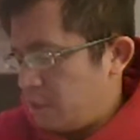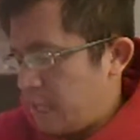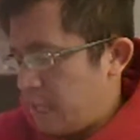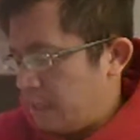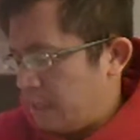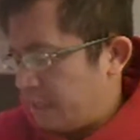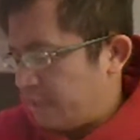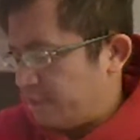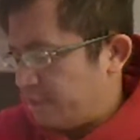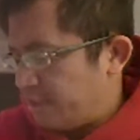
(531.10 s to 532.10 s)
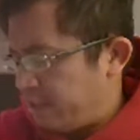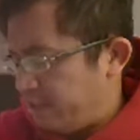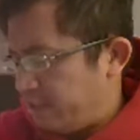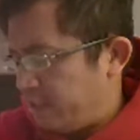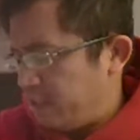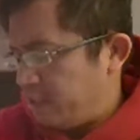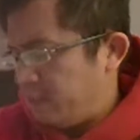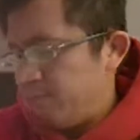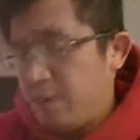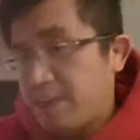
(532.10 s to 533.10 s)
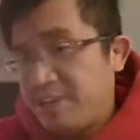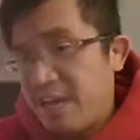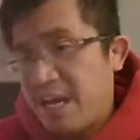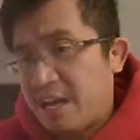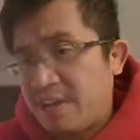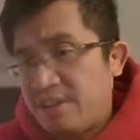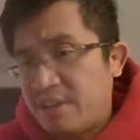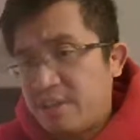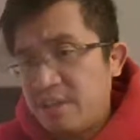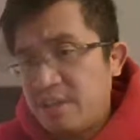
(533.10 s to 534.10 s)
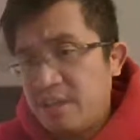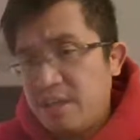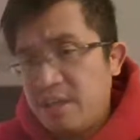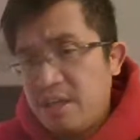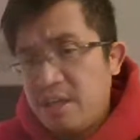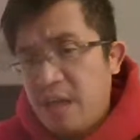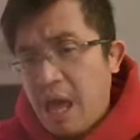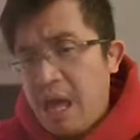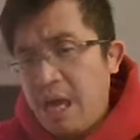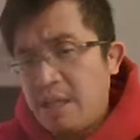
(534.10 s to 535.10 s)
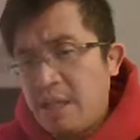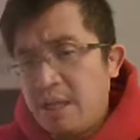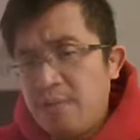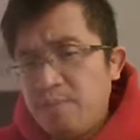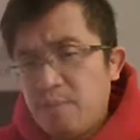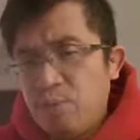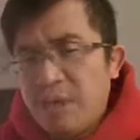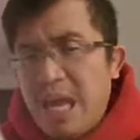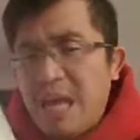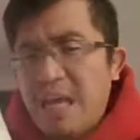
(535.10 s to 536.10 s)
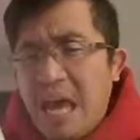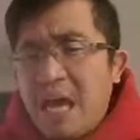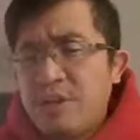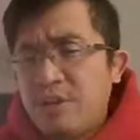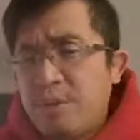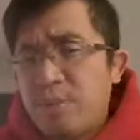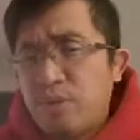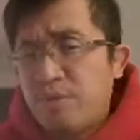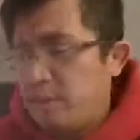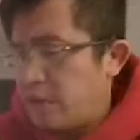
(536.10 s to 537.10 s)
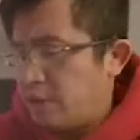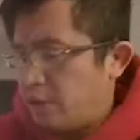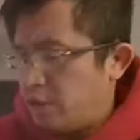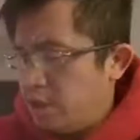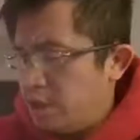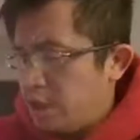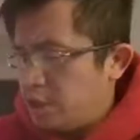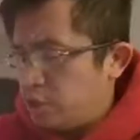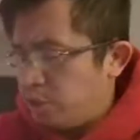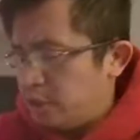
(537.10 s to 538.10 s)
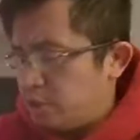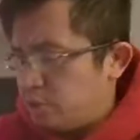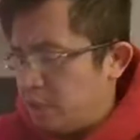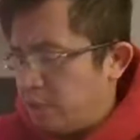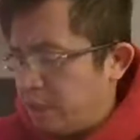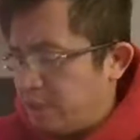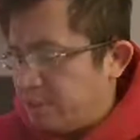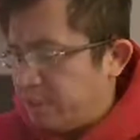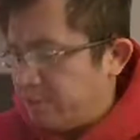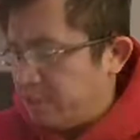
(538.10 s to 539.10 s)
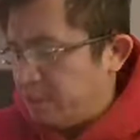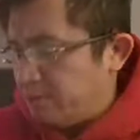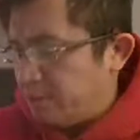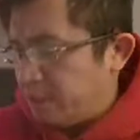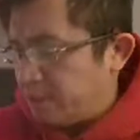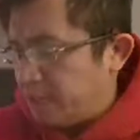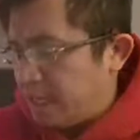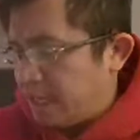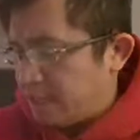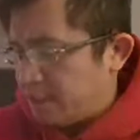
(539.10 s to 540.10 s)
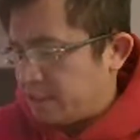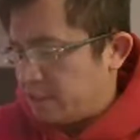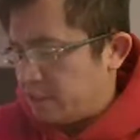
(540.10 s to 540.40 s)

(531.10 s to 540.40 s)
And I got 17 plus x. And we can't add a number with a letter, so we just rewrite 17 plus x.